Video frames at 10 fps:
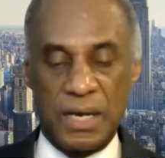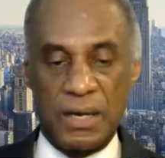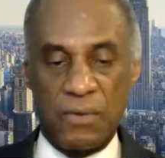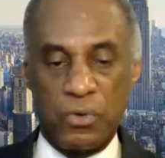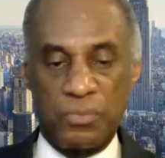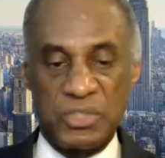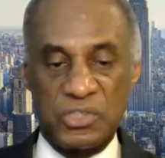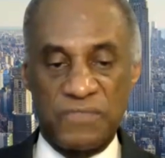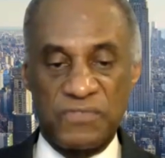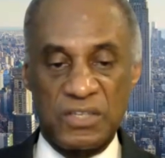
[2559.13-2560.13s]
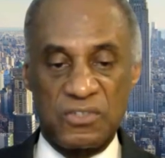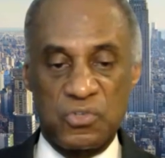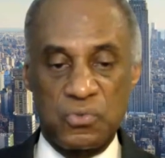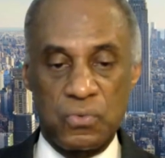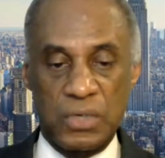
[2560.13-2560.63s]
will be shifting
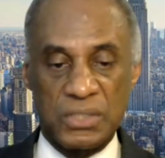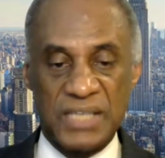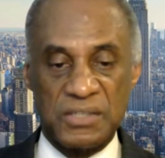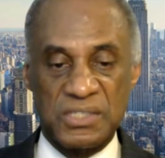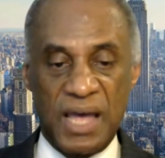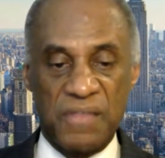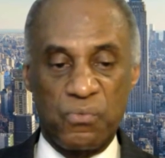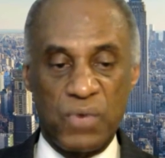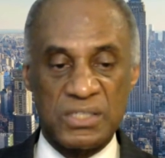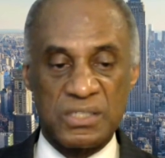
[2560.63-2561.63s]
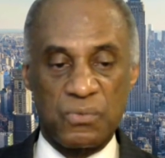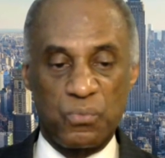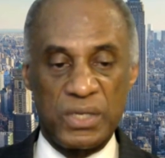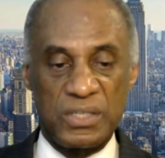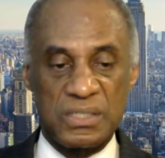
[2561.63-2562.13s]
to southwest
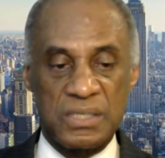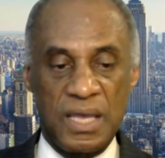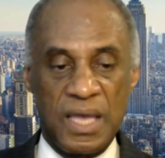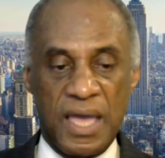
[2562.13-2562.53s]
winds